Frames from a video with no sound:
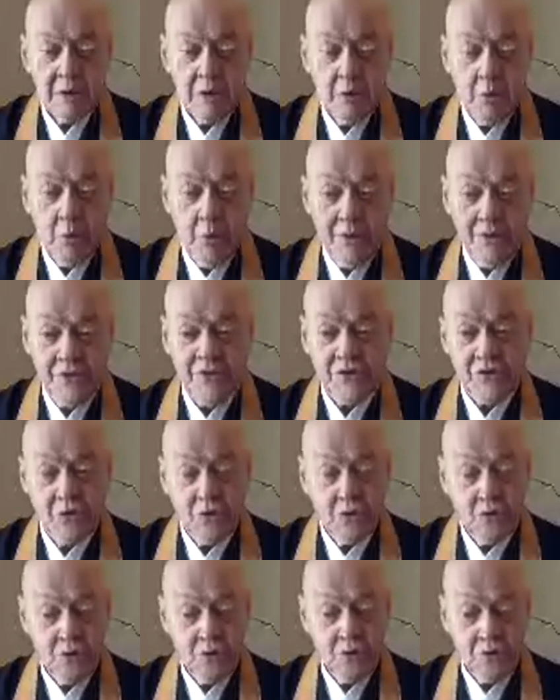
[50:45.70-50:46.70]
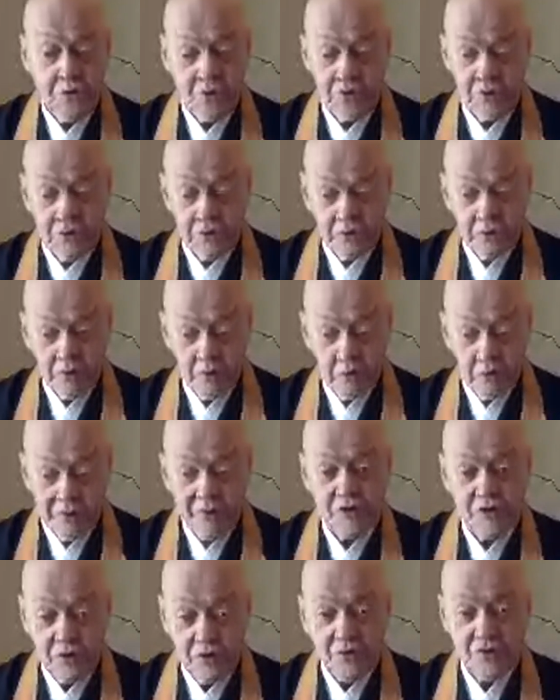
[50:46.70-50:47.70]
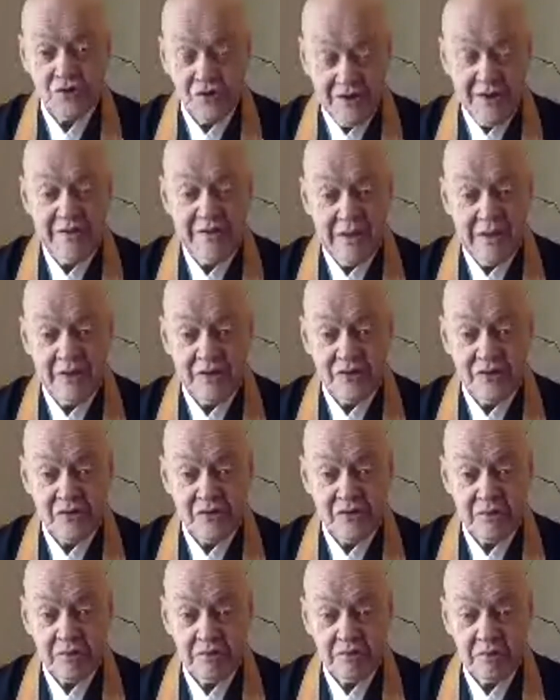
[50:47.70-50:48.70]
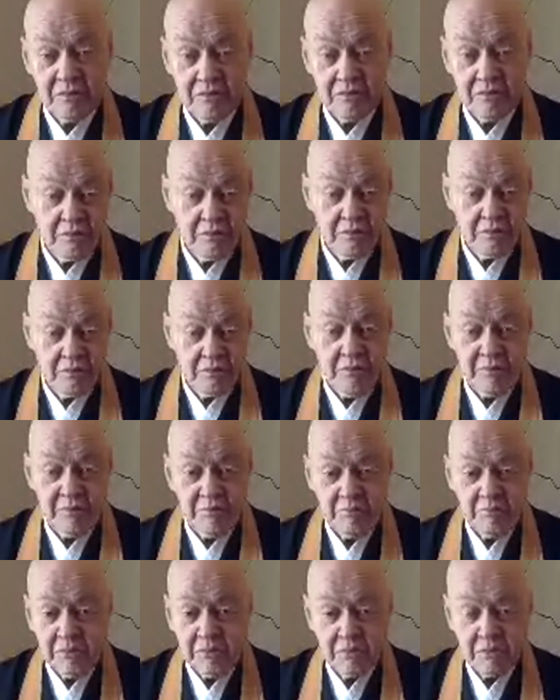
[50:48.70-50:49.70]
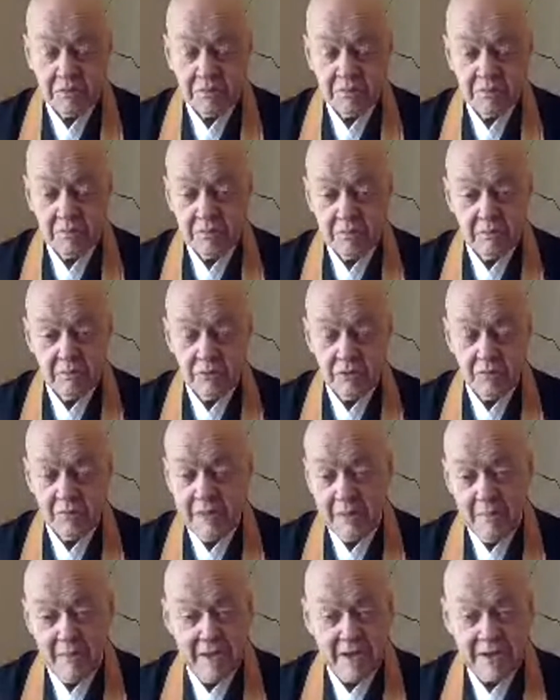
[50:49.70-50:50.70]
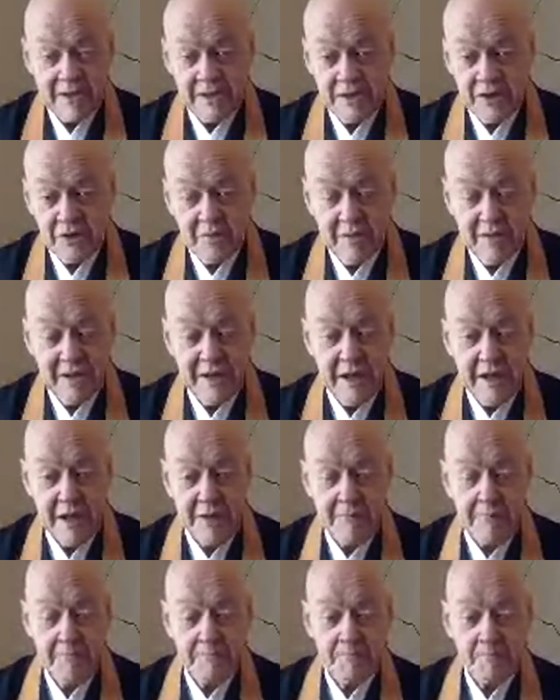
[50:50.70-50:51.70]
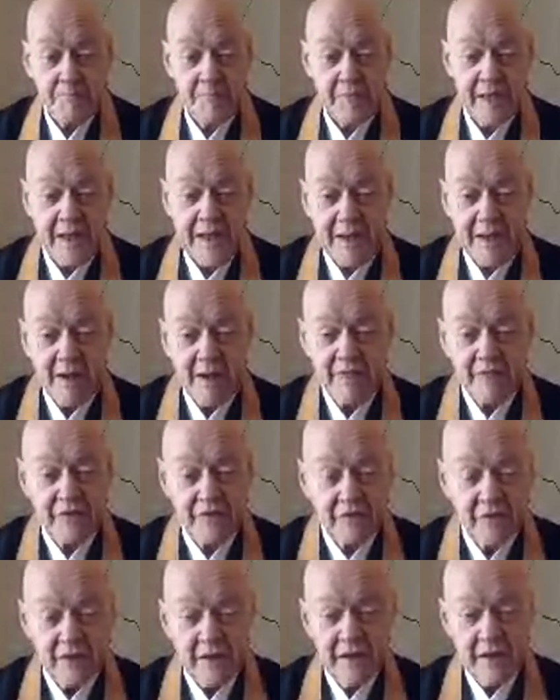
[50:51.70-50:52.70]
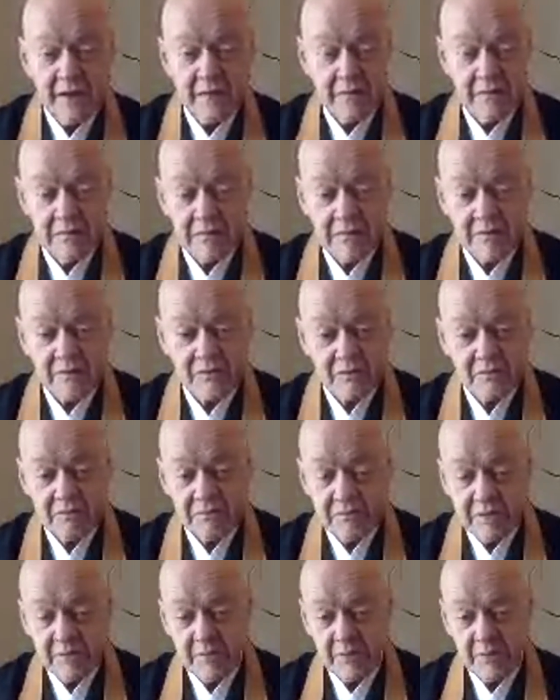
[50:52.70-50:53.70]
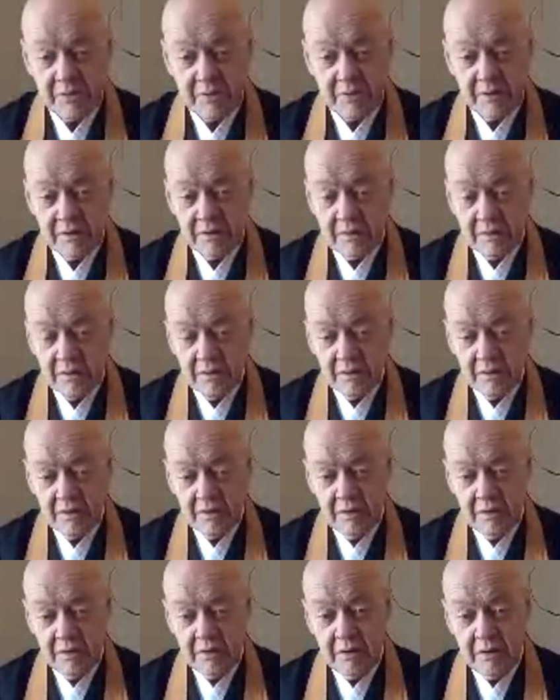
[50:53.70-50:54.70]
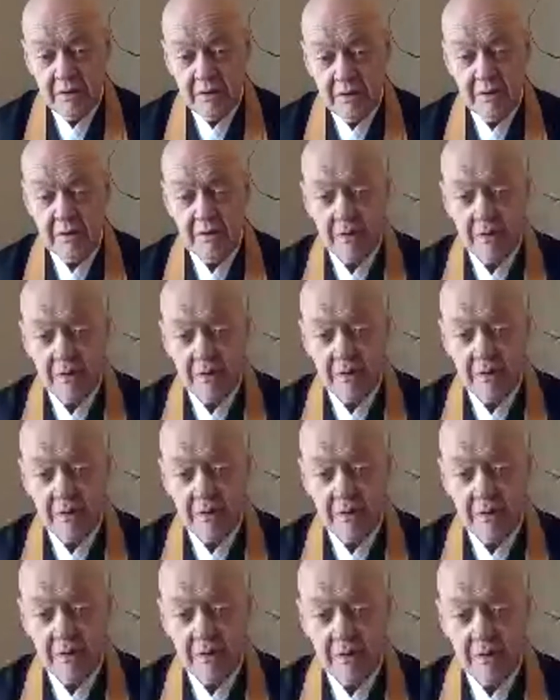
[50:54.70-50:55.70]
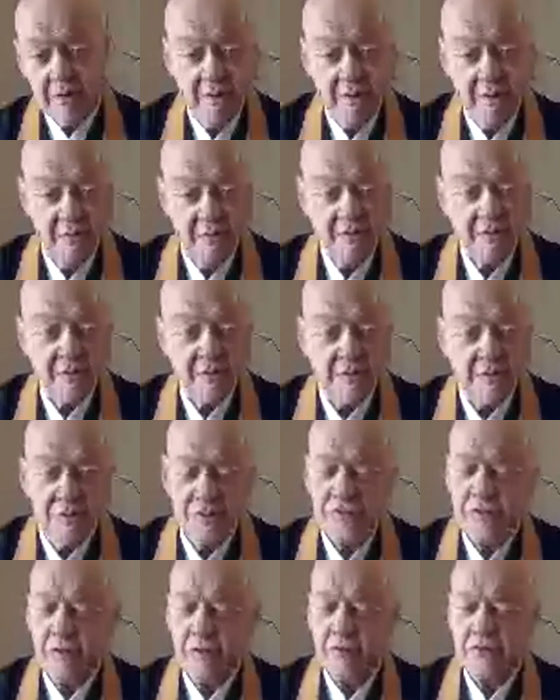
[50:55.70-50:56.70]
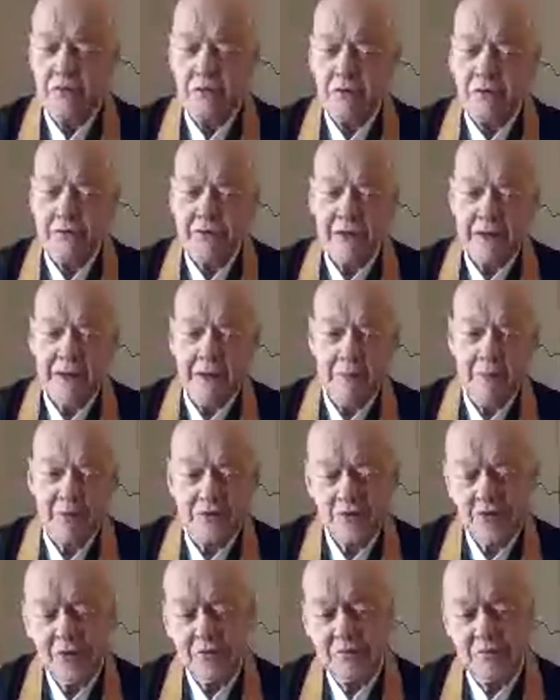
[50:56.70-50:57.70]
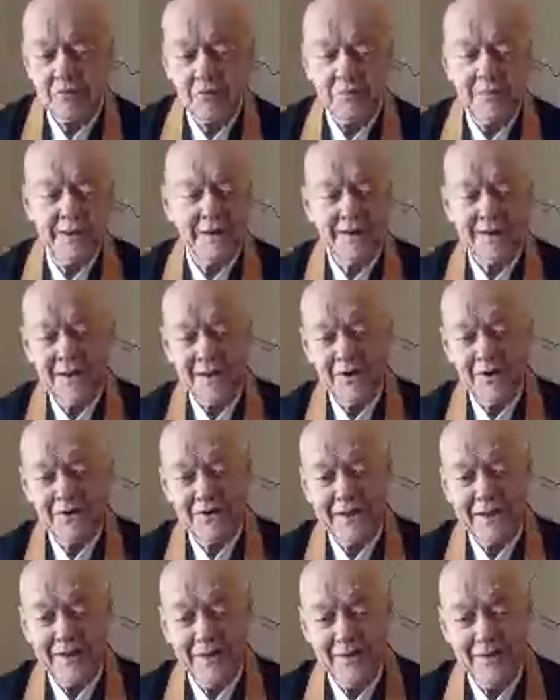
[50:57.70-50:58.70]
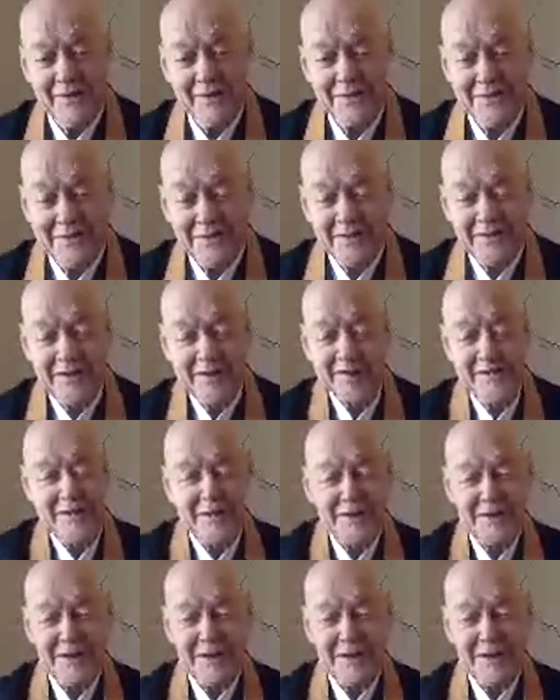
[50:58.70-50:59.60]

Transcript: Once you see this, you may meditate, you may not. I often say, just people say, well, Sokuzan, how much do you meditate all day long? I say